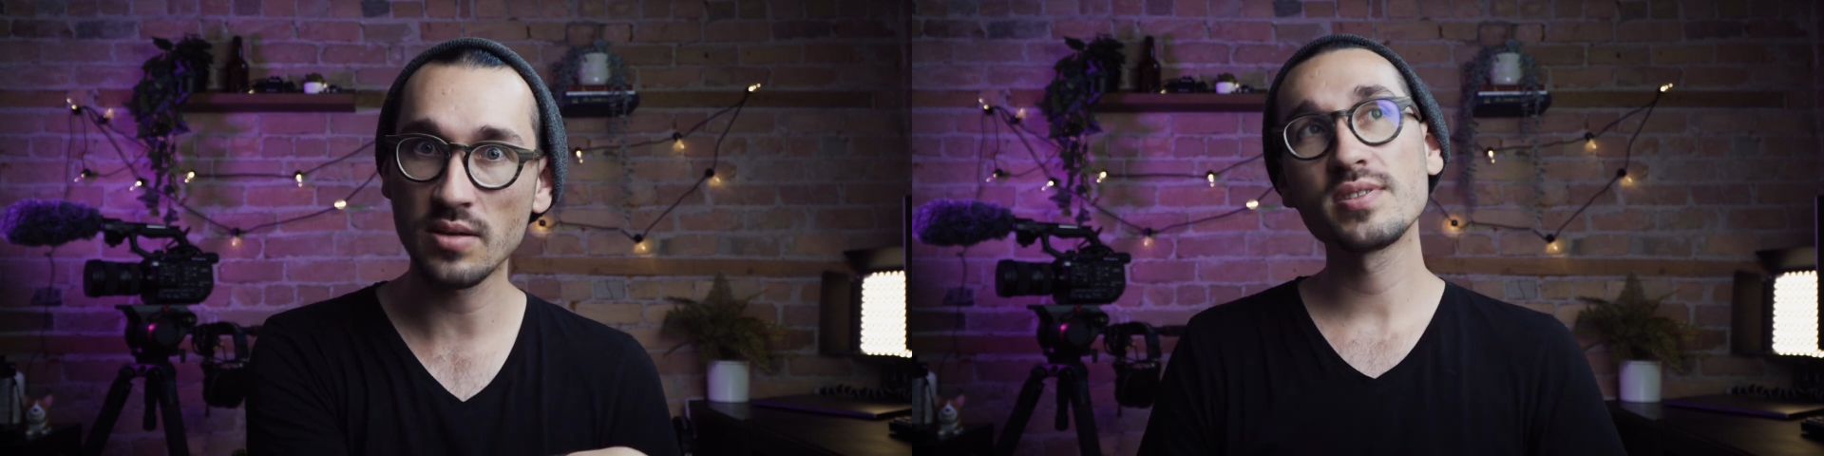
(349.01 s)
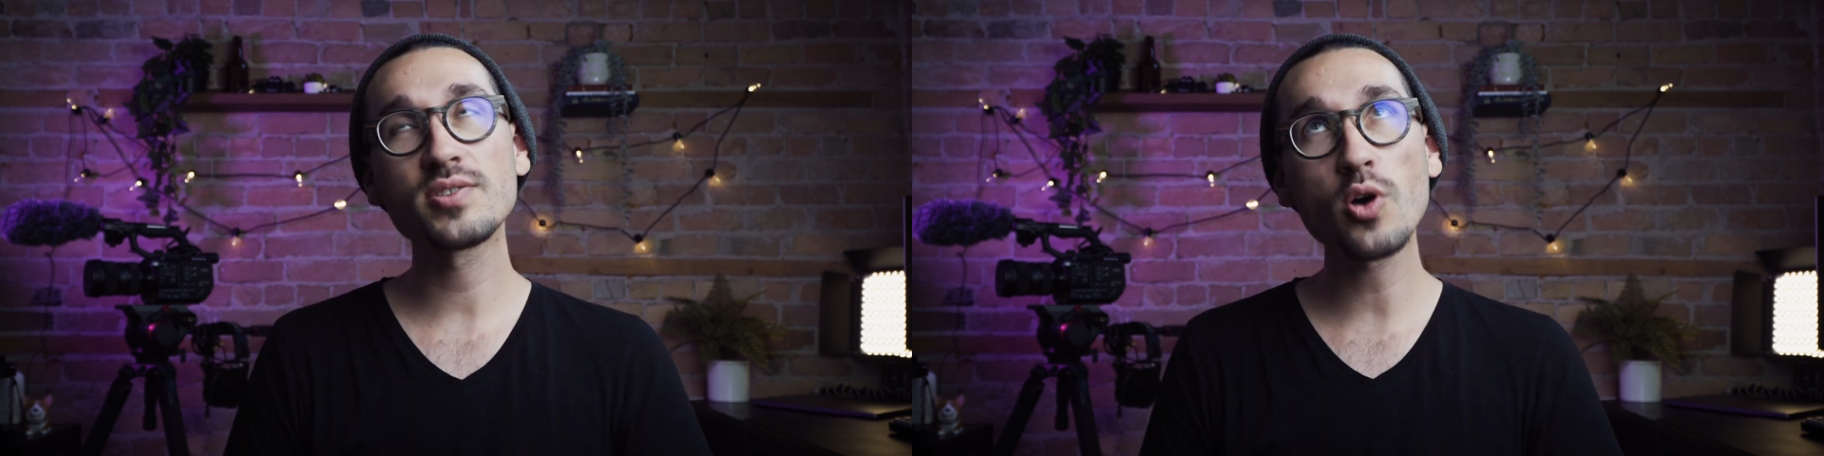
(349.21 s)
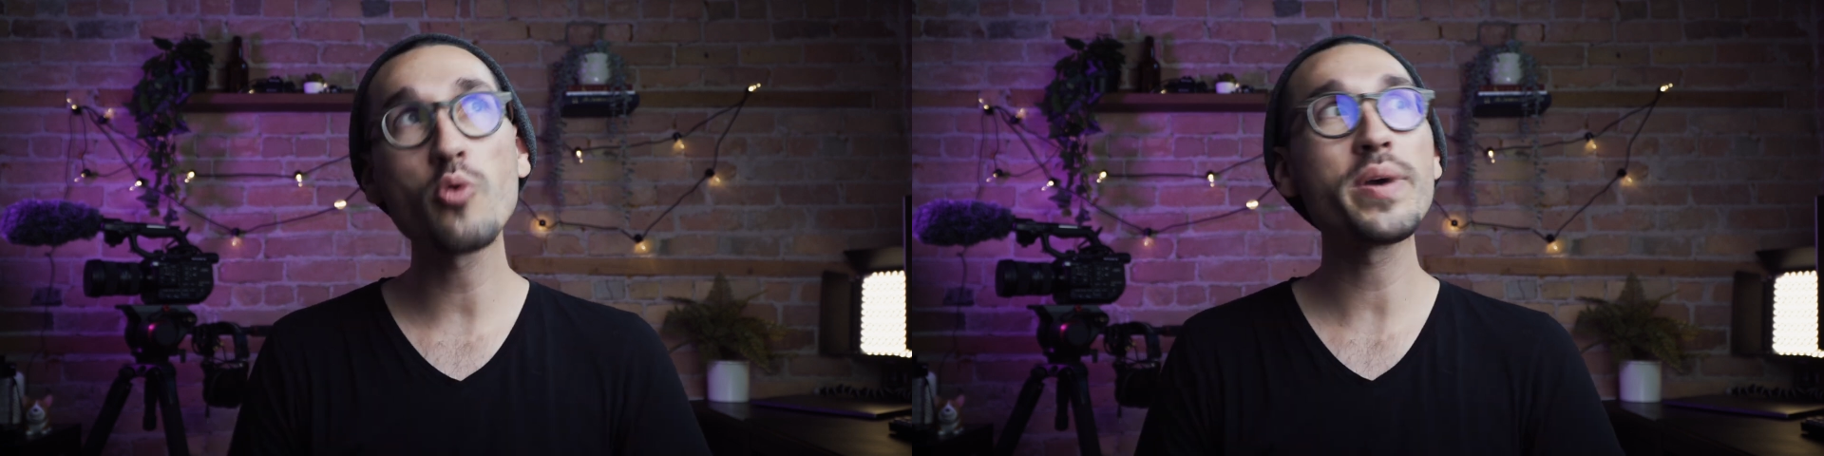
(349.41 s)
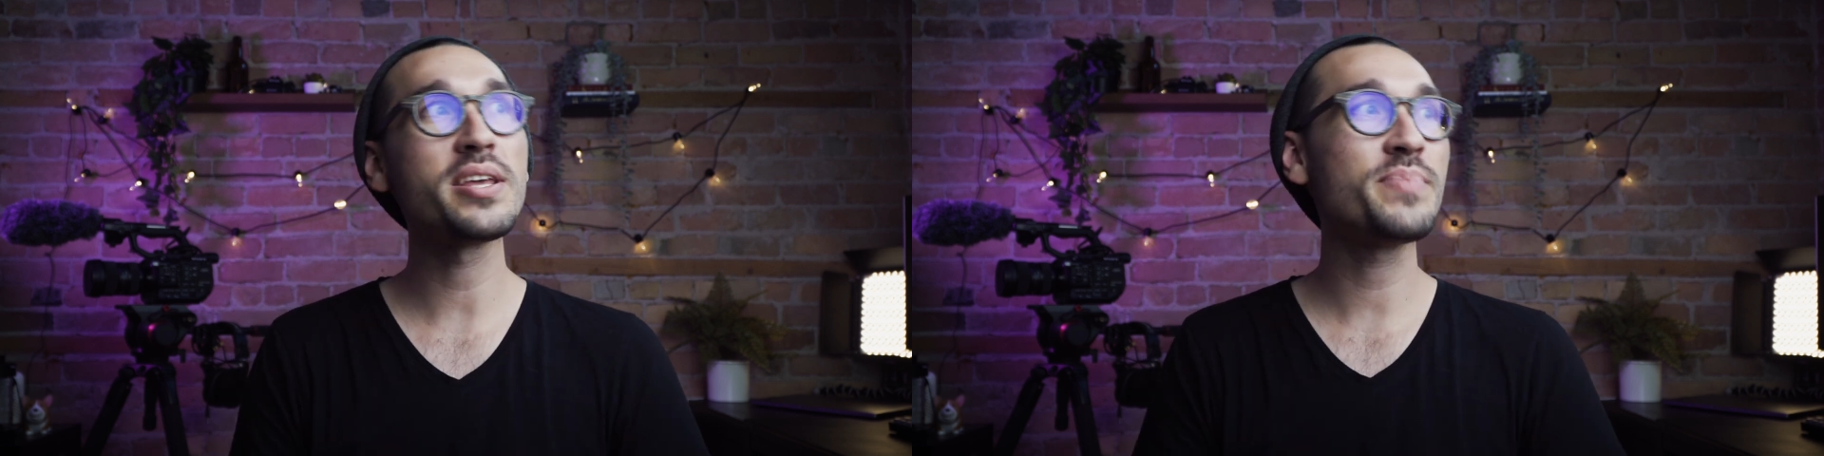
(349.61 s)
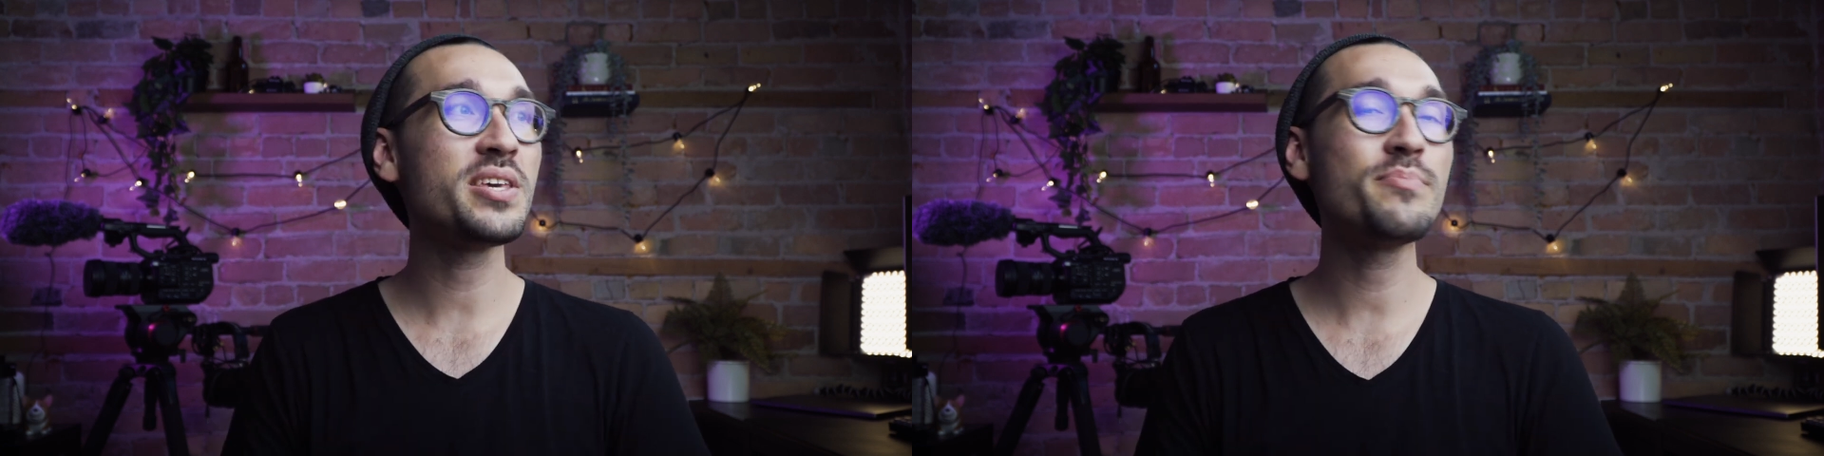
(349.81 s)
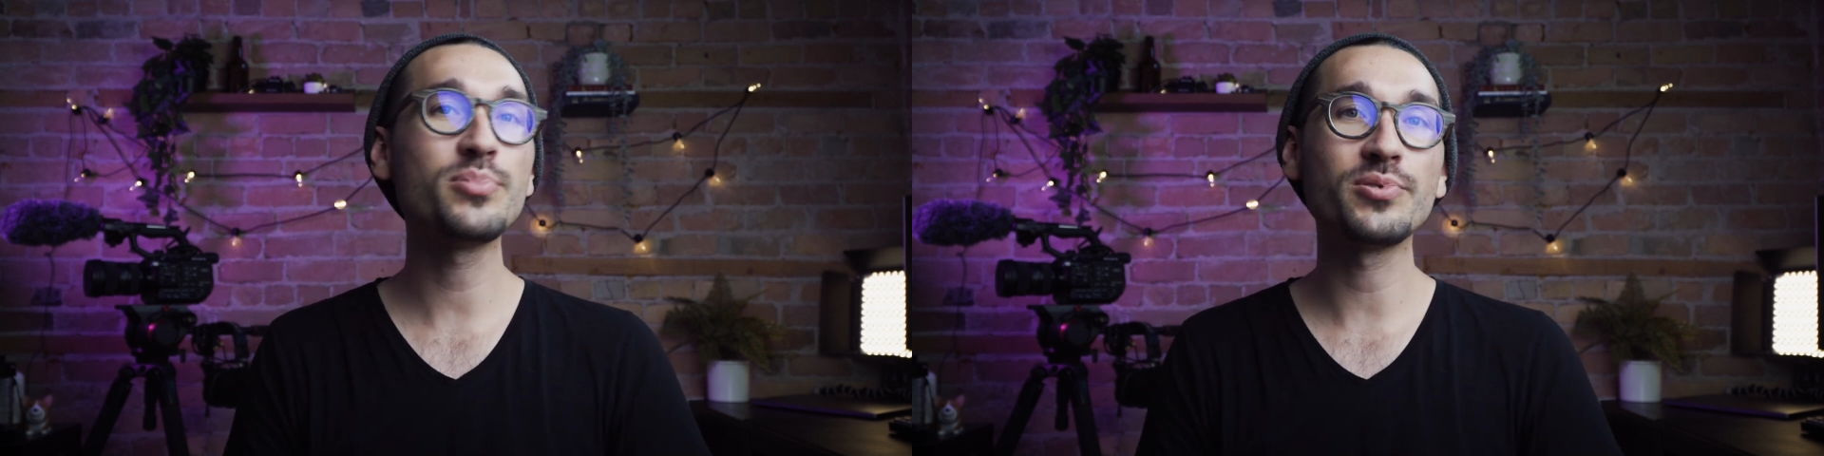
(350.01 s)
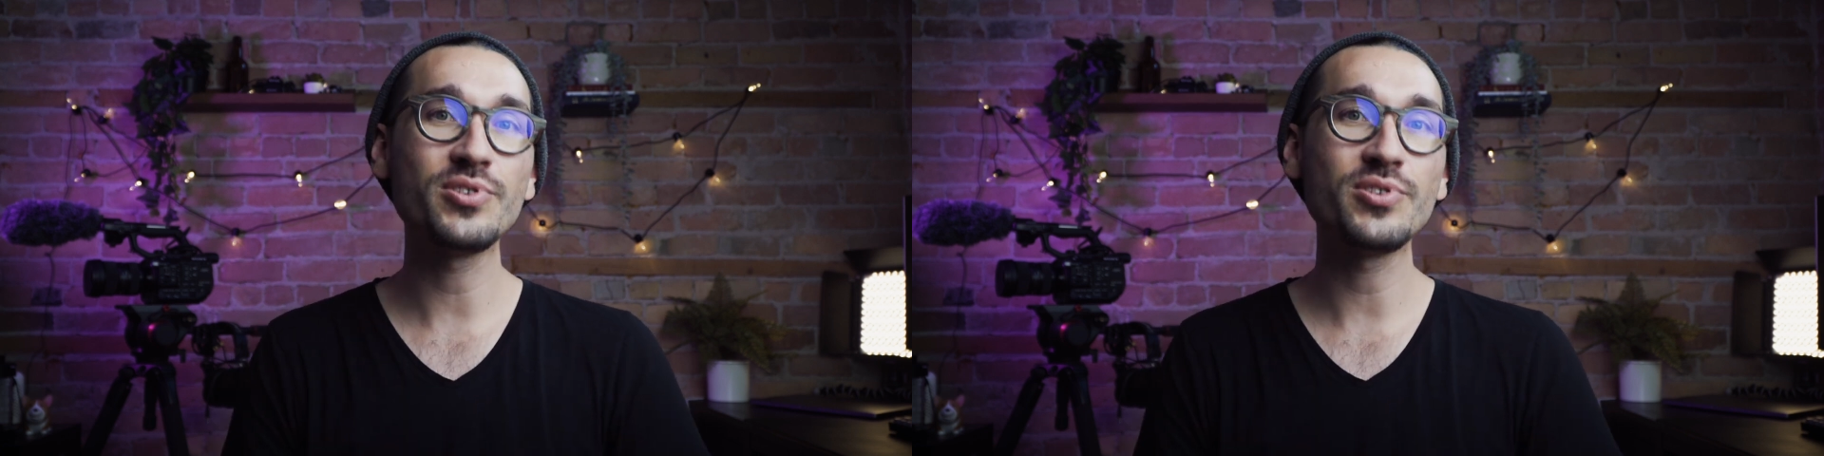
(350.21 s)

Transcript: So many people